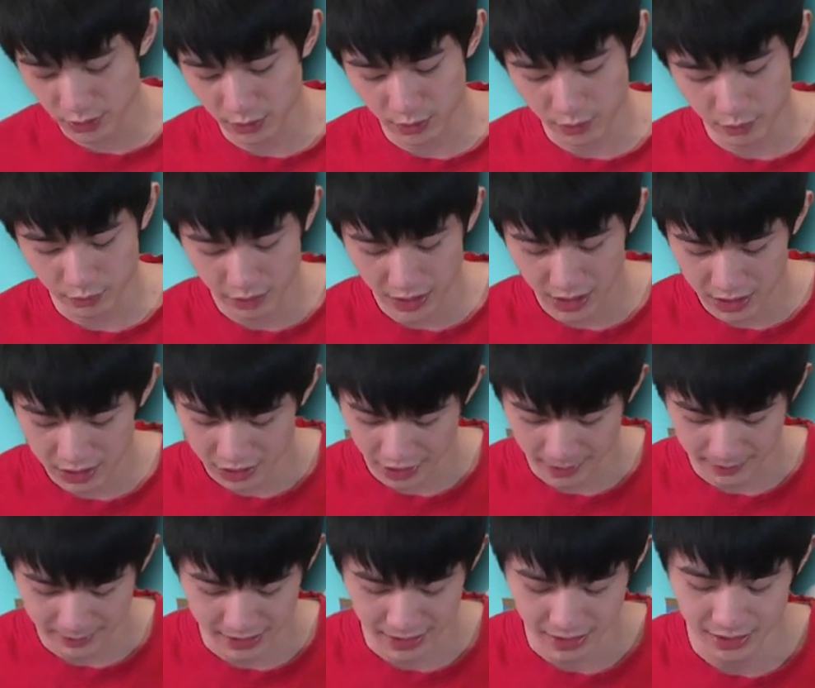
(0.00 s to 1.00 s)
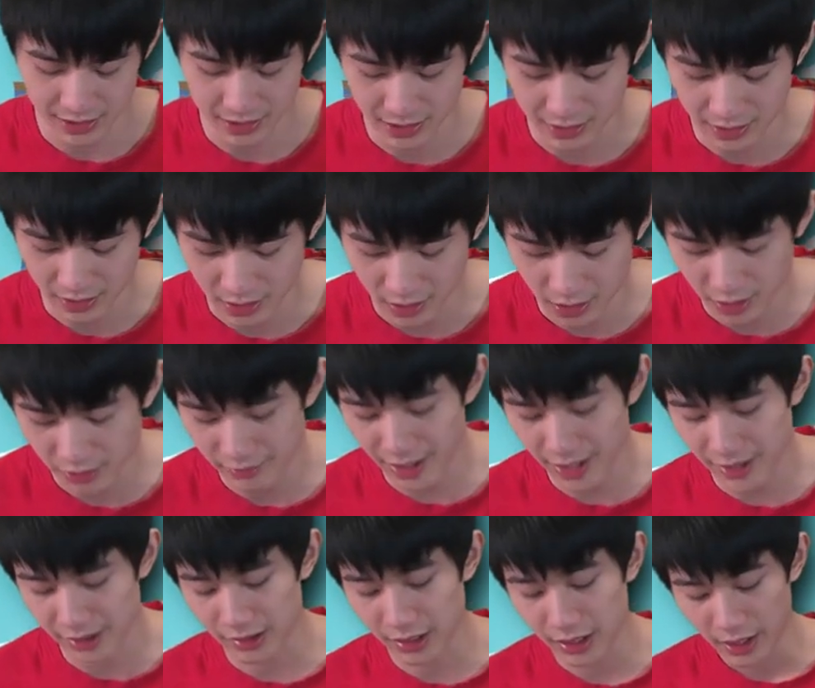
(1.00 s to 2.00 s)
do a great job at taking down the Hog
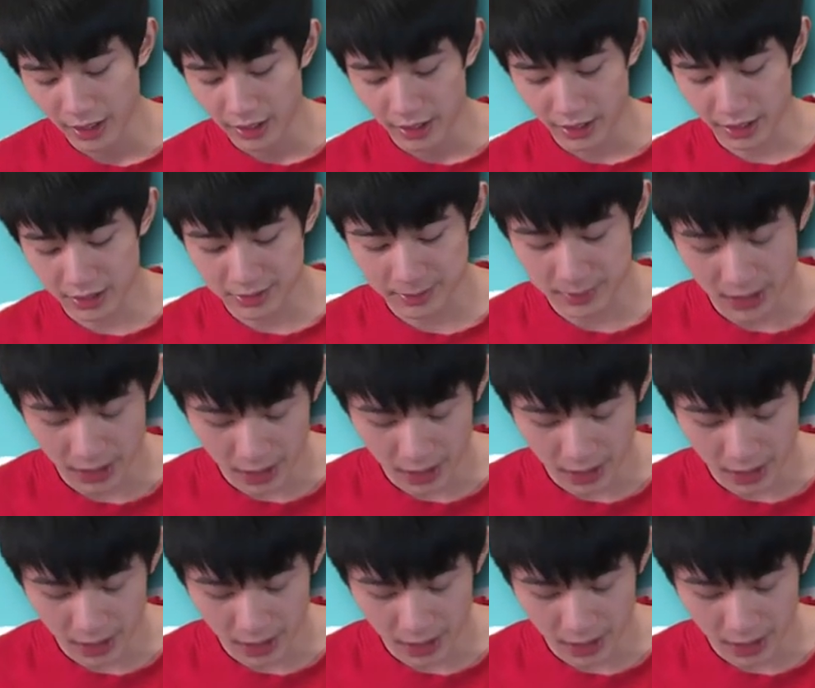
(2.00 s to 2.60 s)
Rider. And to